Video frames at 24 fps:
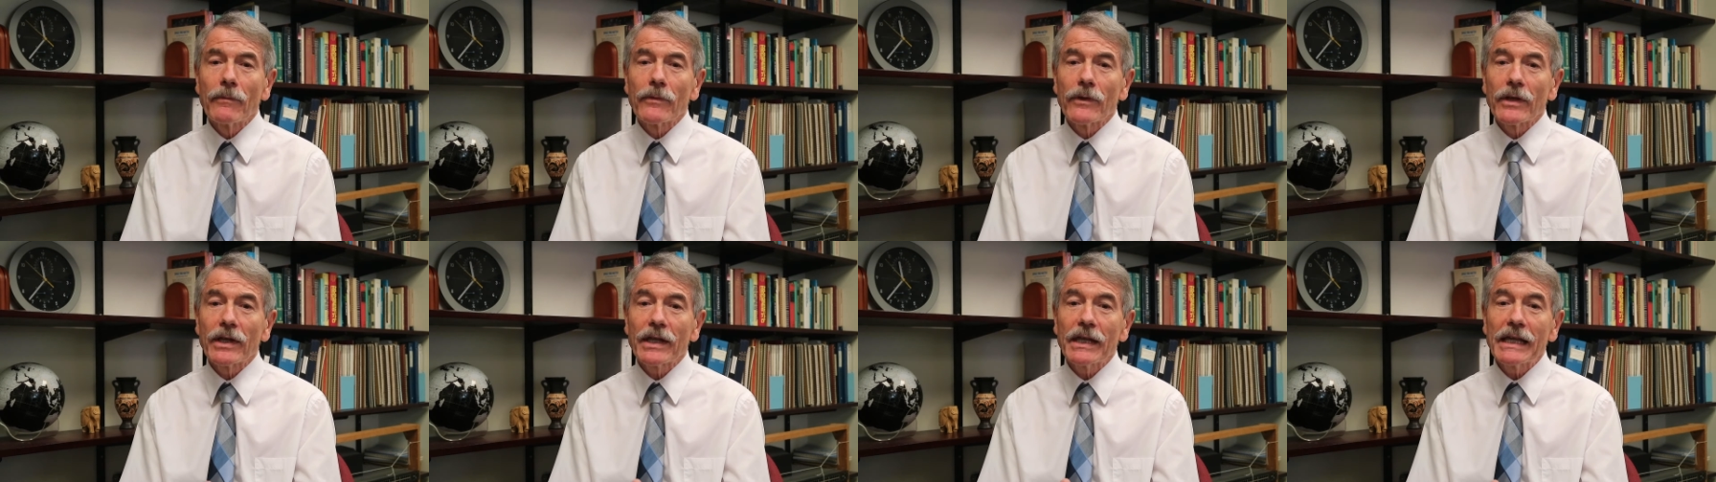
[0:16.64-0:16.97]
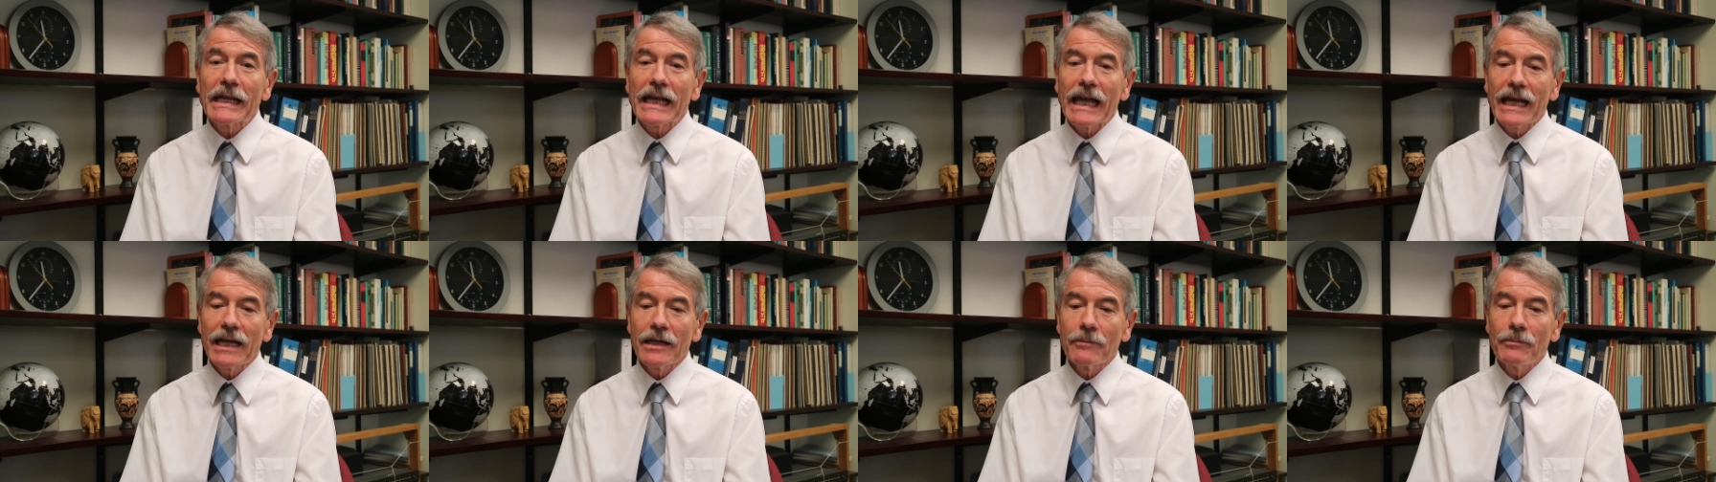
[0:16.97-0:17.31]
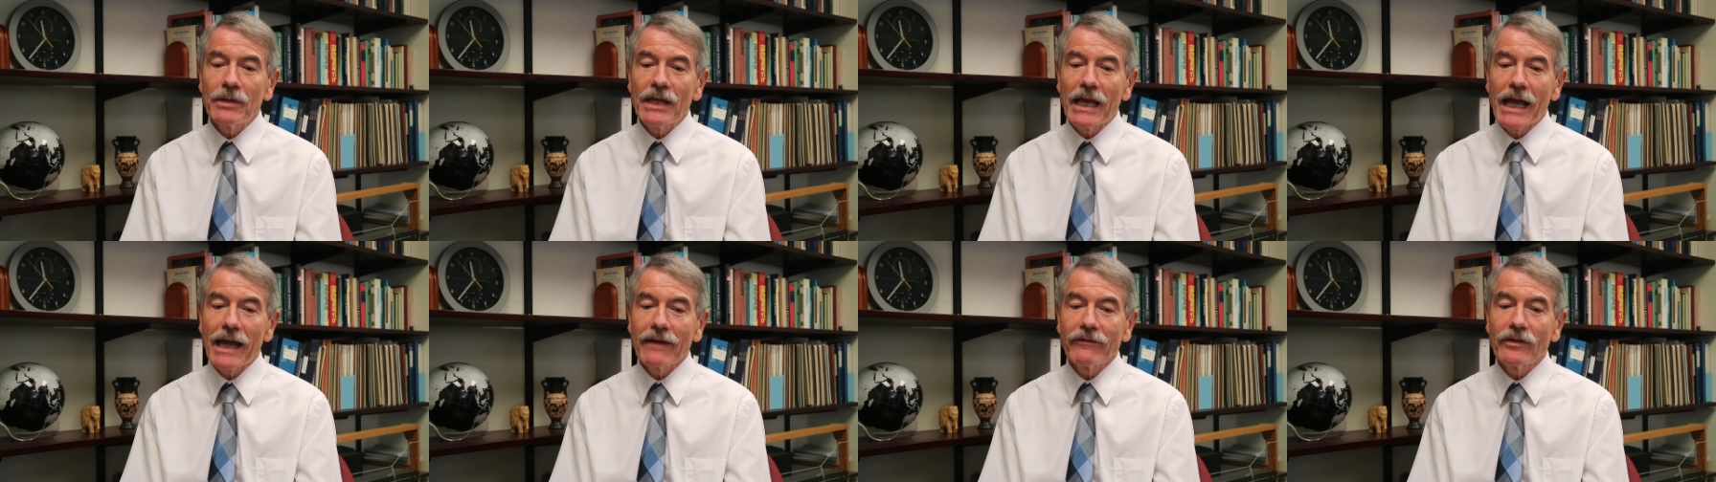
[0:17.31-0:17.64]
the
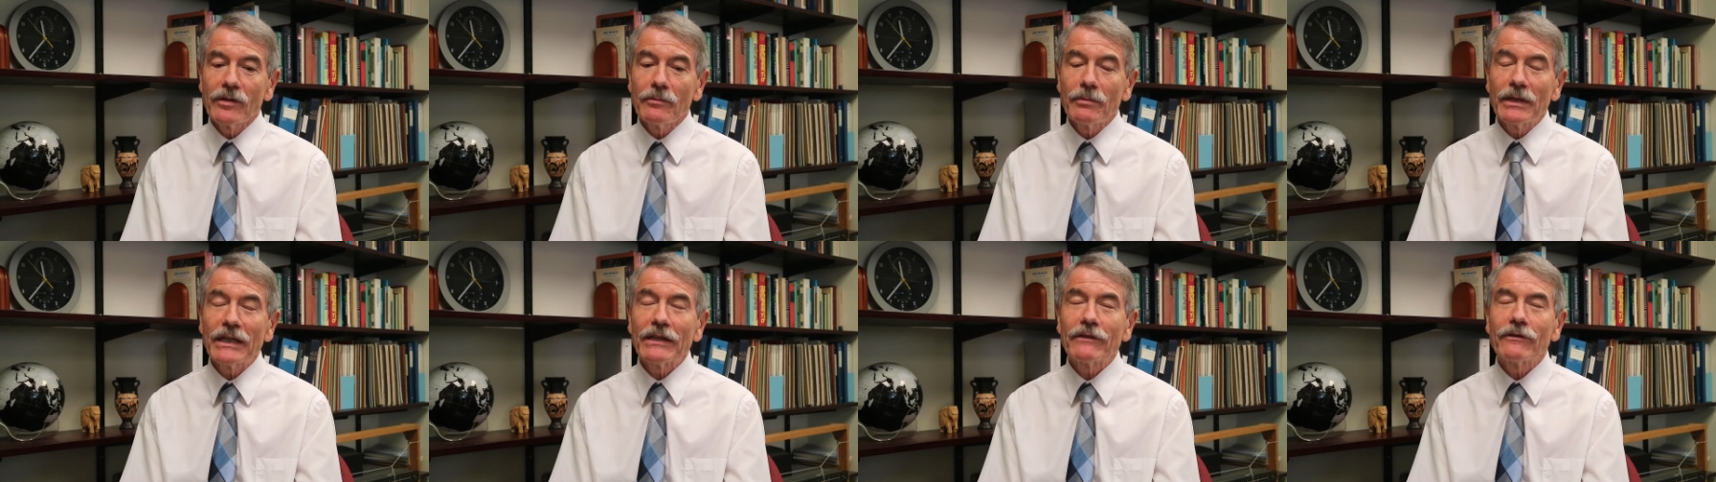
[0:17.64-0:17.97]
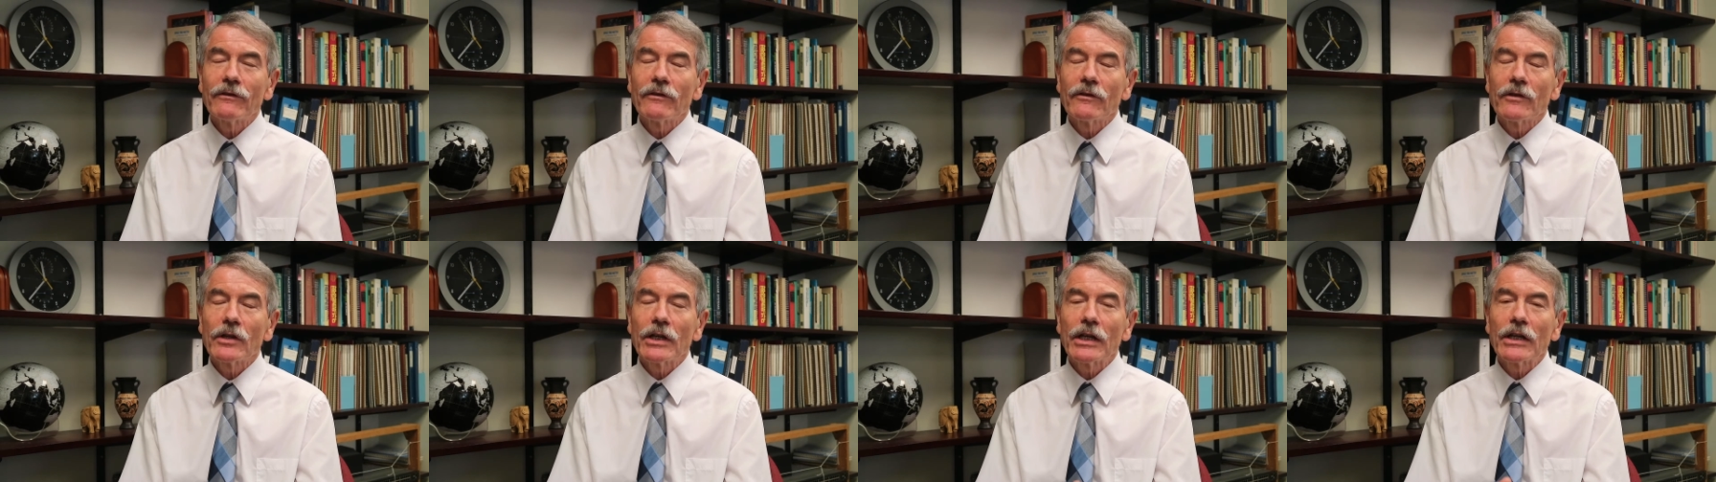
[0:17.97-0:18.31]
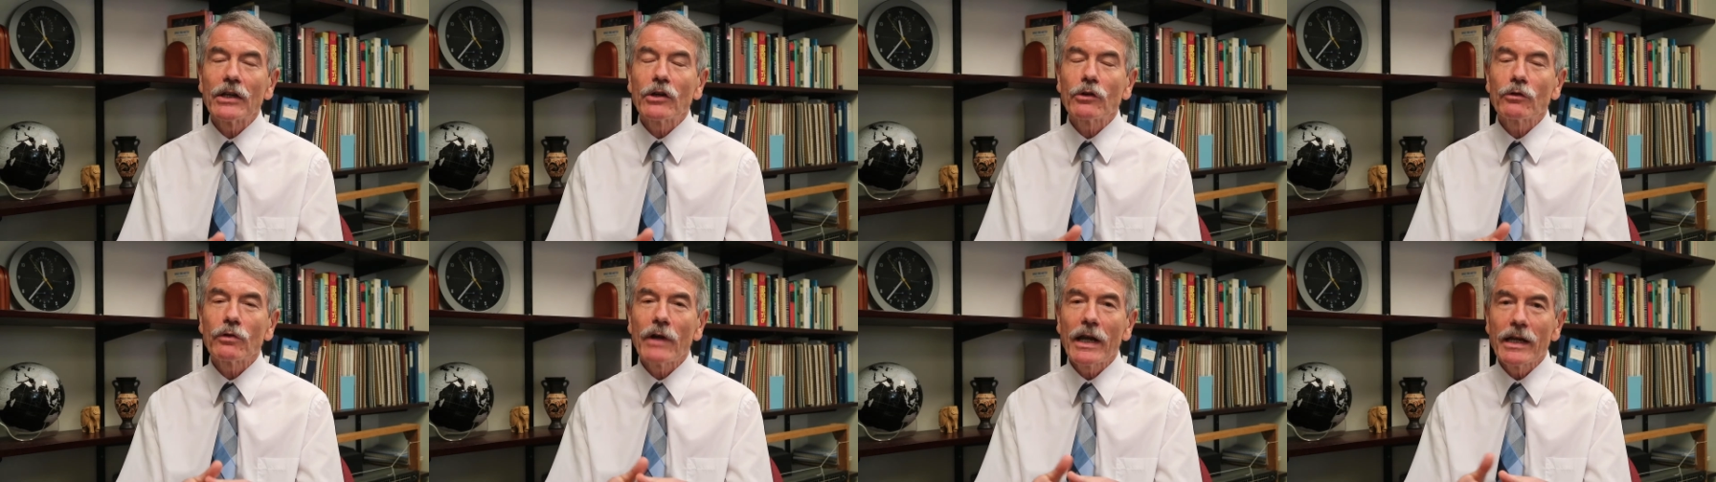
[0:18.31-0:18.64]
academy having been
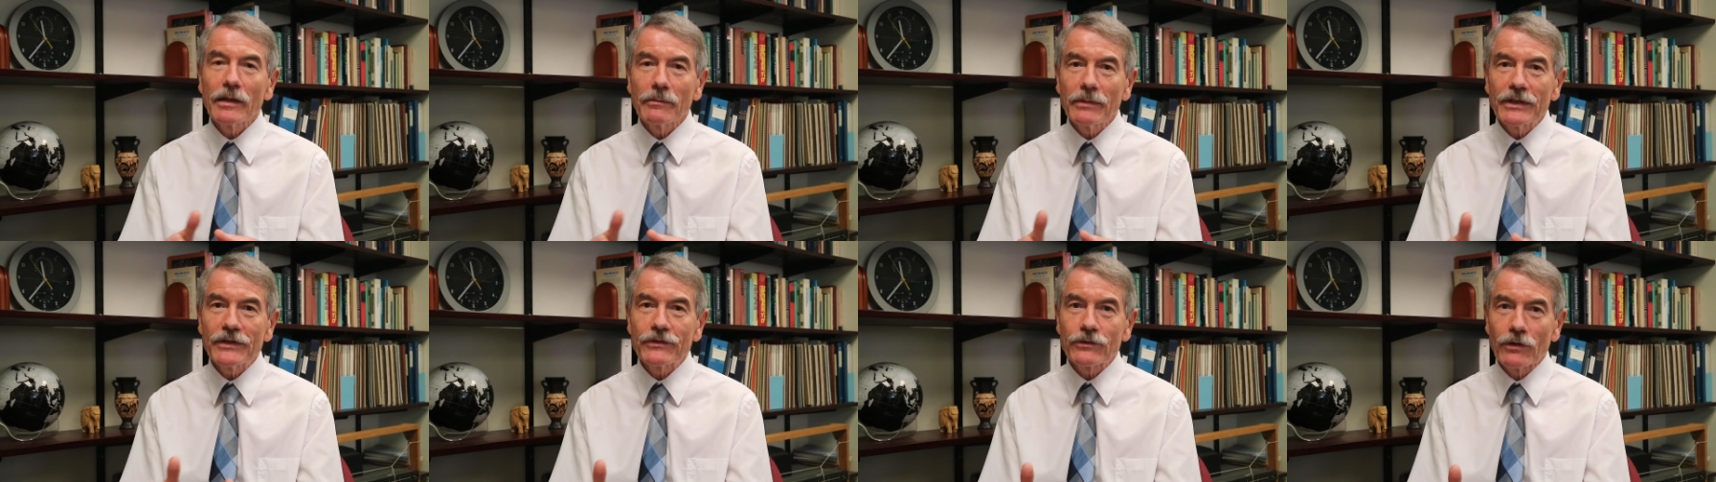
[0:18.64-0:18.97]
incredibly